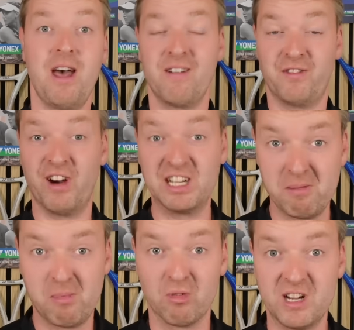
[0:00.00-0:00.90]
Very
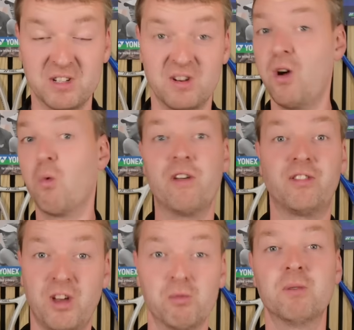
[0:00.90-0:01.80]
simple reason, we
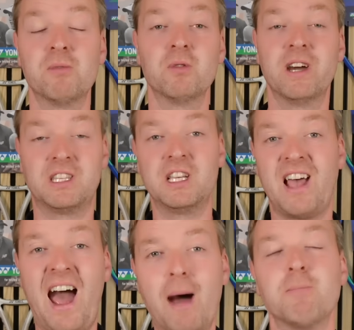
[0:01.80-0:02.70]
sold them all. It
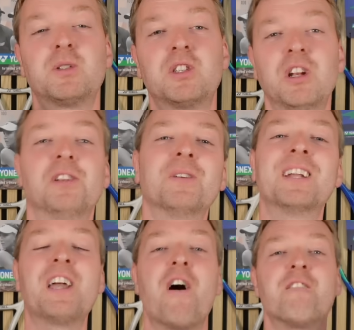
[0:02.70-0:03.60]
is
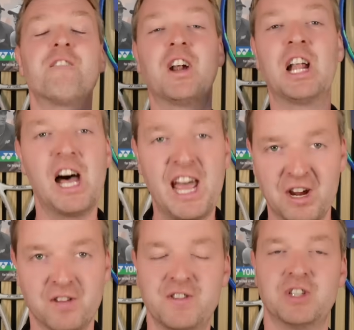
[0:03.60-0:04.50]
absolutely
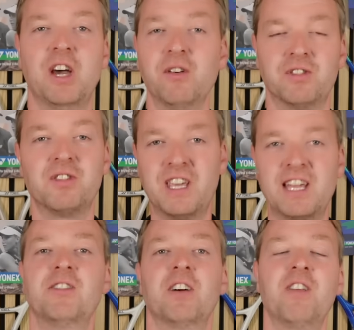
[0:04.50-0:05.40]
flying off the shelves, the
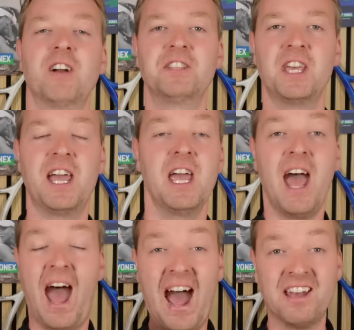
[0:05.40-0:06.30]
E-Zone 98,
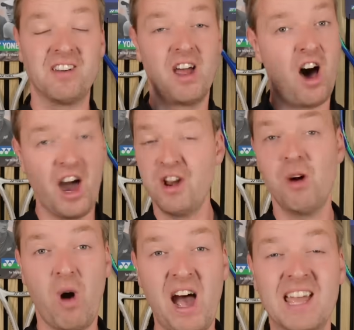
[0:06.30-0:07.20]
and I know
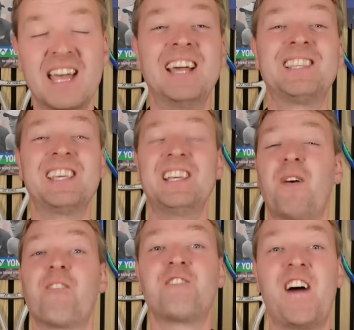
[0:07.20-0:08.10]
why. It is
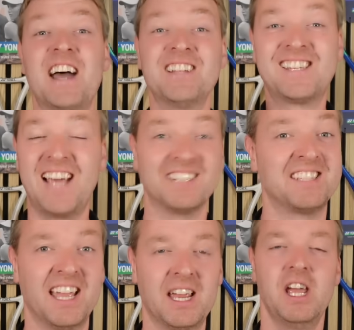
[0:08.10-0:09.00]

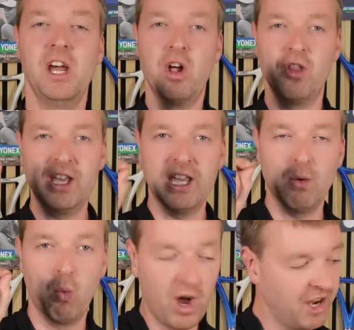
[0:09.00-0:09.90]
fantastic. The
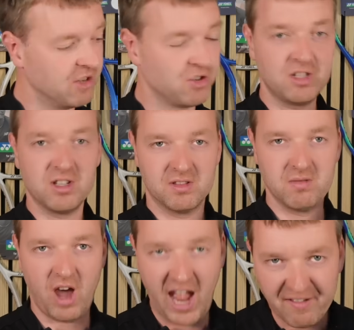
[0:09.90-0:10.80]
100
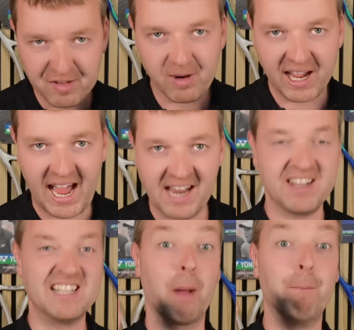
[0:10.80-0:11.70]
I have in my
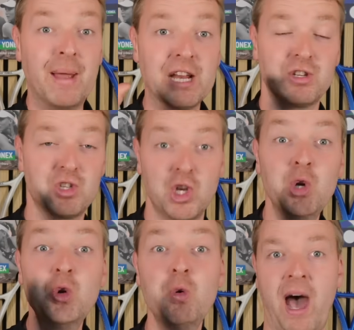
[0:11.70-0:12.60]
hand is a bit
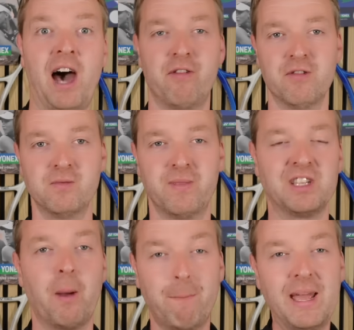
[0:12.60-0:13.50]
too powerful.
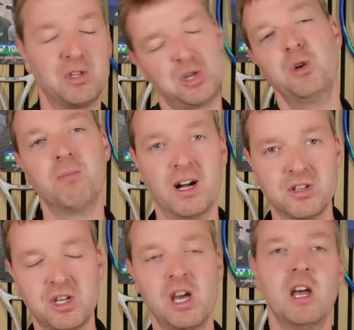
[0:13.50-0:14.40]
It's a bit too
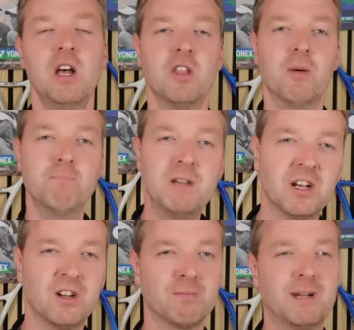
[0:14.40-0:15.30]
much. The
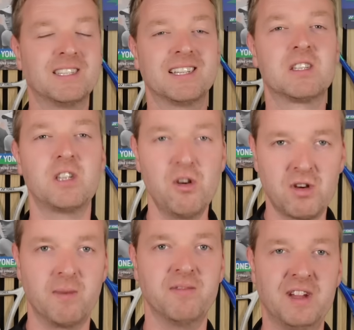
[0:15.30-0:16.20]
Minilong makes it so
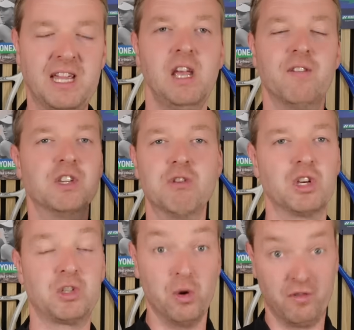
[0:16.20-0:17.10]
comfy that you
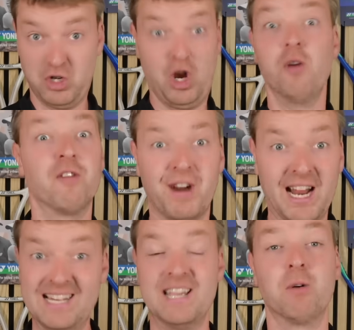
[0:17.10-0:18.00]
just sort of go for it
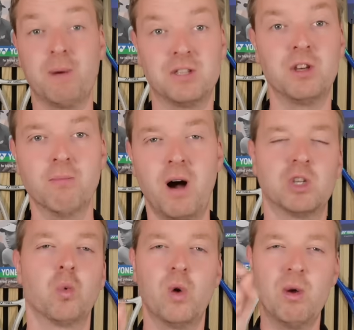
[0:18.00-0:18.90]
a little bit too
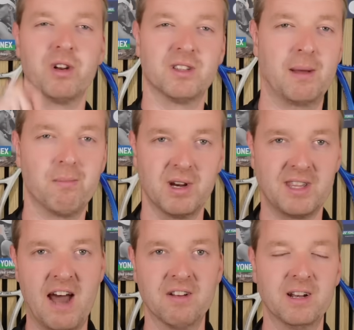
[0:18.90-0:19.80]
much. We want to temper it
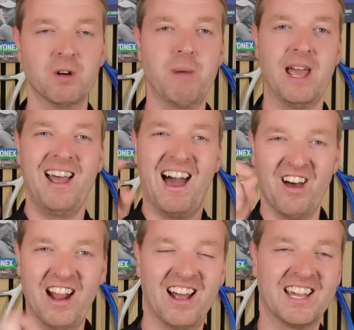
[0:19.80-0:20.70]
down a little bit, and
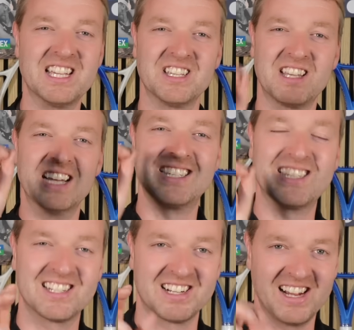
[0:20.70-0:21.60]
I like it just a
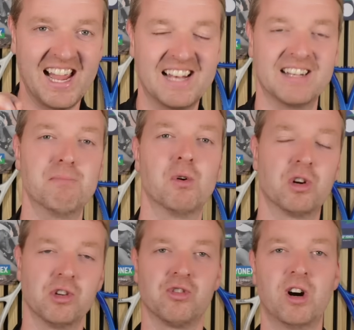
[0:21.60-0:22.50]
slightly more
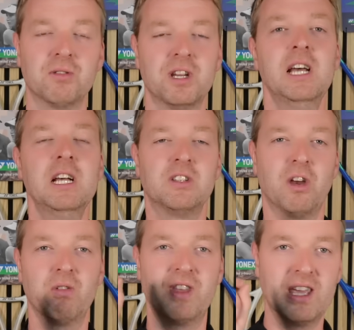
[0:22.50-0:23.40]
controlled.
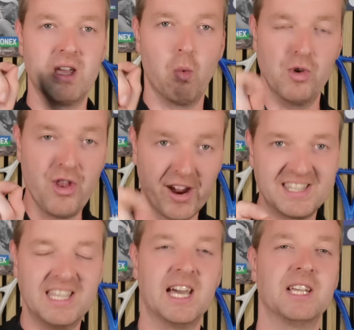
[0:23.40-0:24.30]
So the
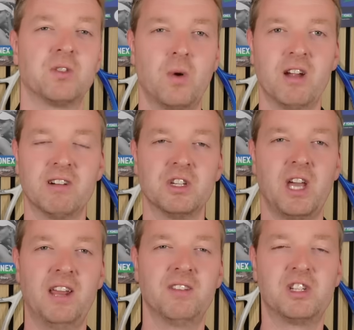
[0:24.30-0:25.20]
98 square inch
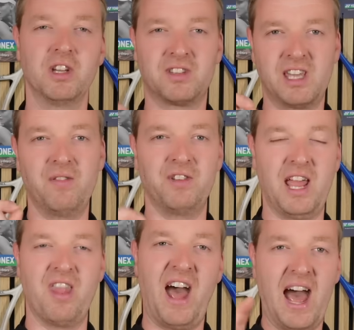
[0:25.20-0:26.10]
head just gives
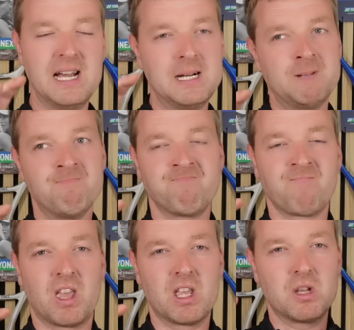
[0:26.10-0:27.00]
it that
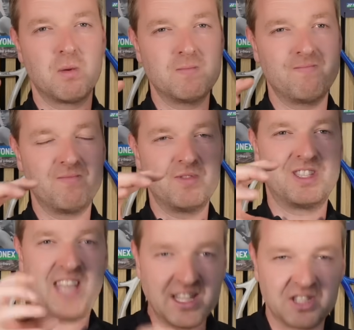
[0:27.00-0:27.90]

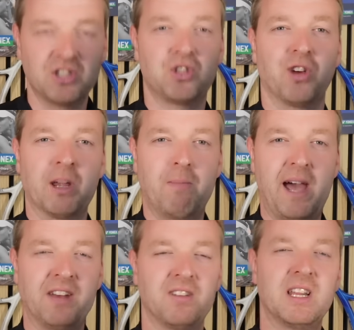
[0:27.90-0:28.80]
denser string
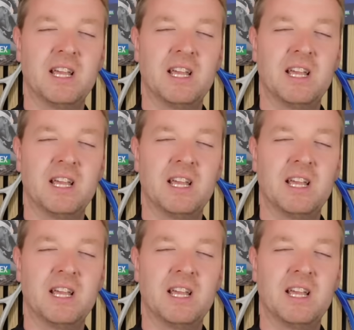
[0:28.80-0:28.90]
bed.